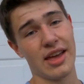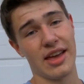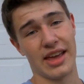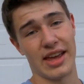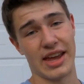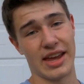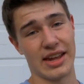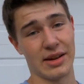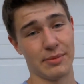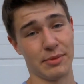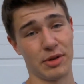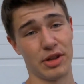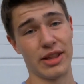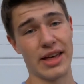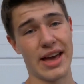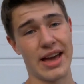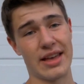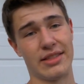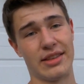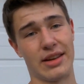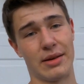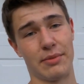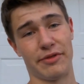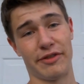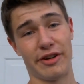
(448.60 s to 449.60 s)
and I'm glad
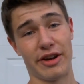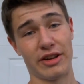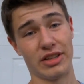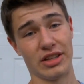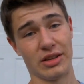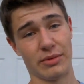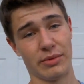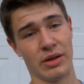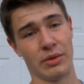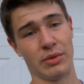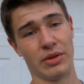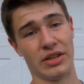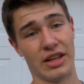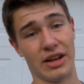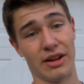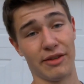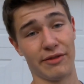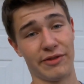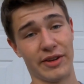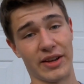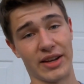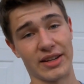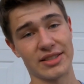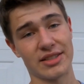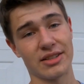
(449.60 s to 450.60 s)
that I'm finally gonna be able to get it
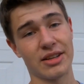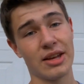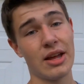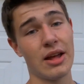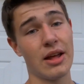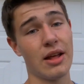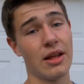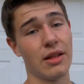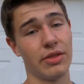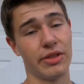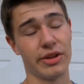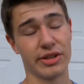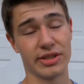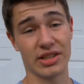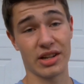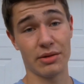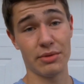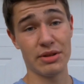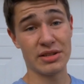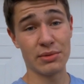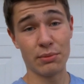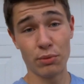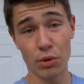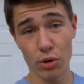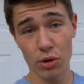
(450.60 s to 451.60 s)
fixed. There's gonna be
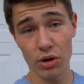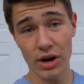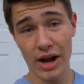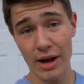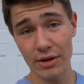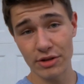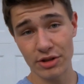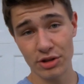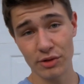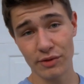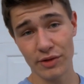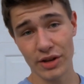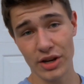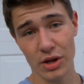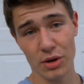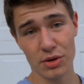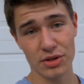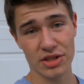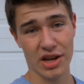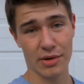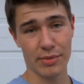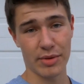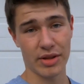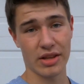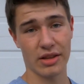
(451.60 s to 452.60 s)
some more how-to videos
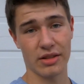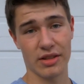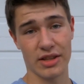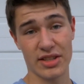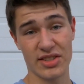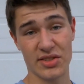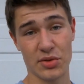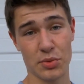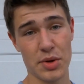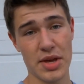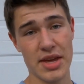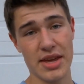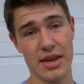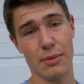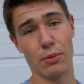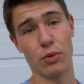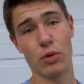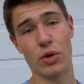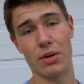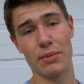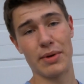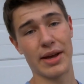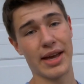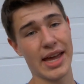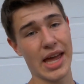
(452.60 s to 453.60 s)
coming this week.
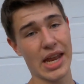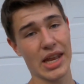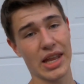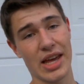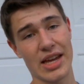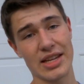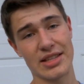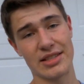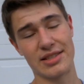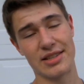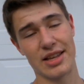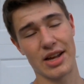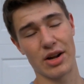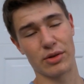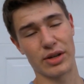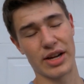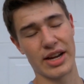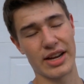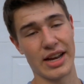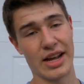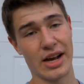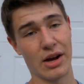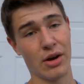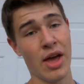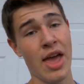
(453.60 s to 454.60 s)
One of my headlights is out right
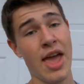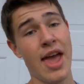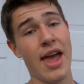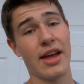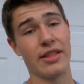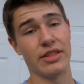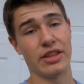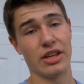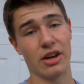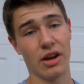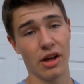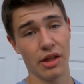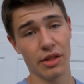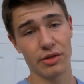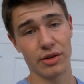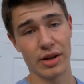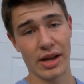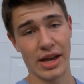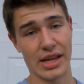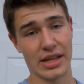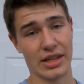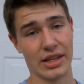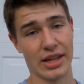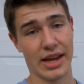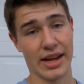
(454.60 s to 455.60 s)
now, and the other
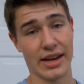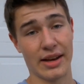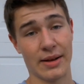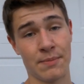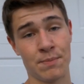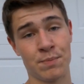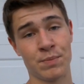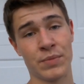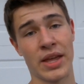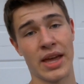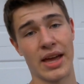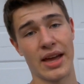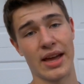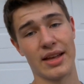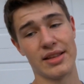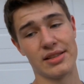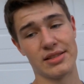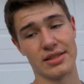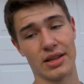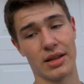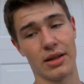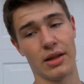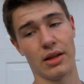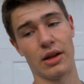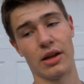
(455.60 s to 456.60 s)
headlight
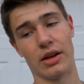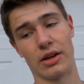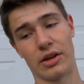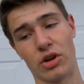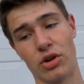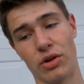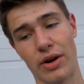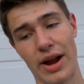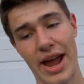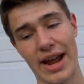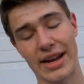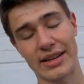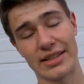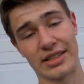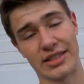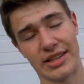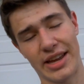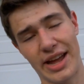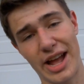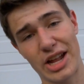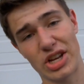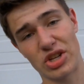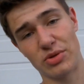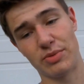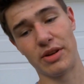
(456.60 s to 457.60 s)
has a cracked
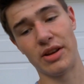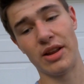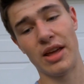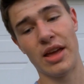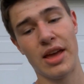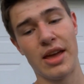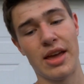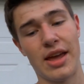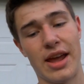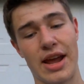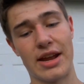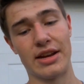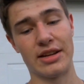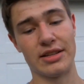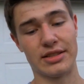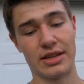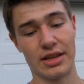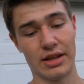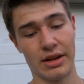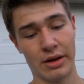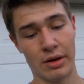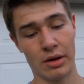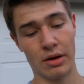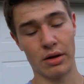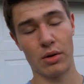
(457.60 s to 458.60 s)
attachment and is
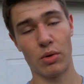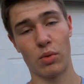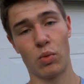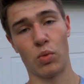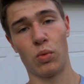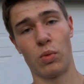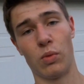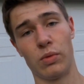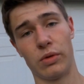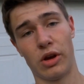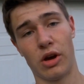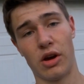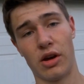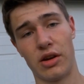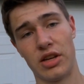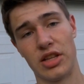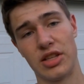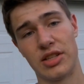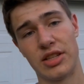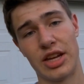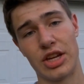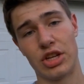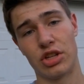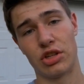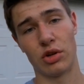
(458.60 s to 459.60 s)
getting
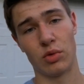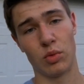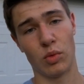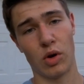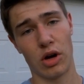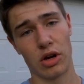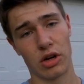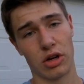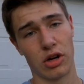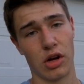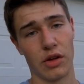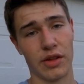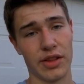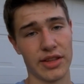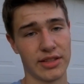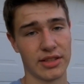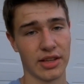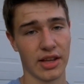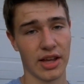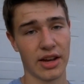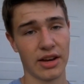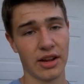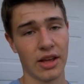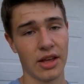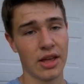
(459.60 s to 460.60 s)
condensation and water all
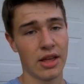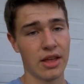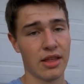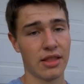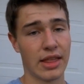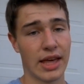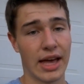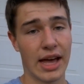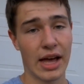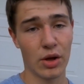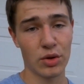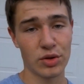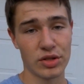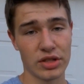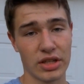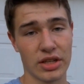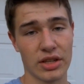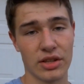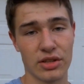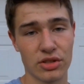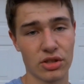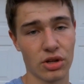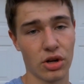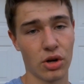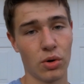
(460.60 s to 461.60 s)
inside the housing.
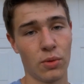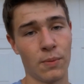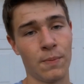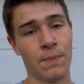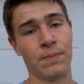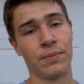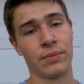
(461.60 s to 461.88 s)
So